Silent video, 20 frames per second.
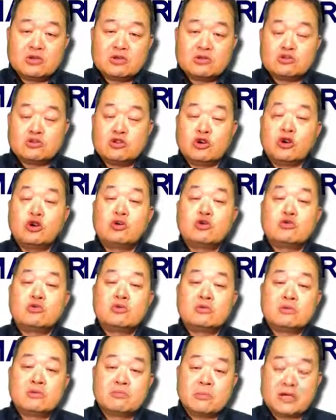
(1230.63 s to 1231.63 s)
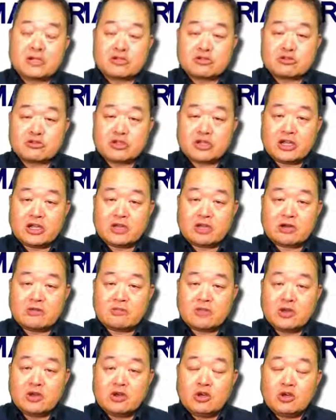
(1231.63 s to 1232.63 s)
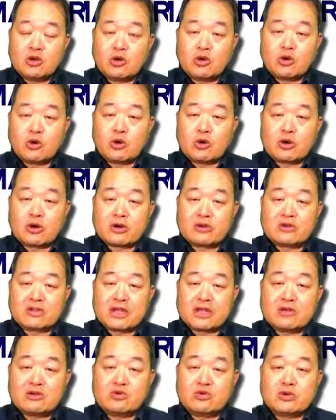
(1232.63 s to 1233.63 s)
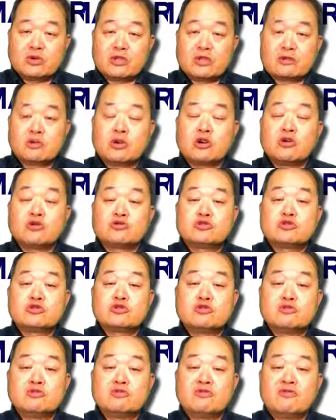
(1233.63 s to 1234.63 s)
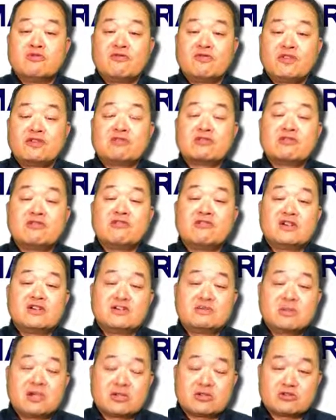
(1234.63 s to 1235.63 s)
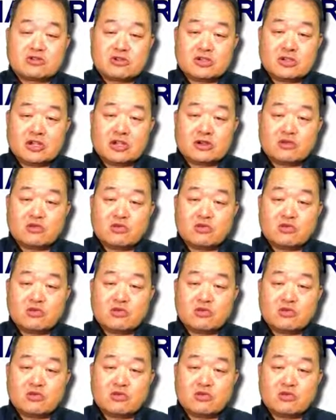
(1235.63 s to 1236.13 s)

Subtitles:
no medical care, or they would go to federally funded medical care,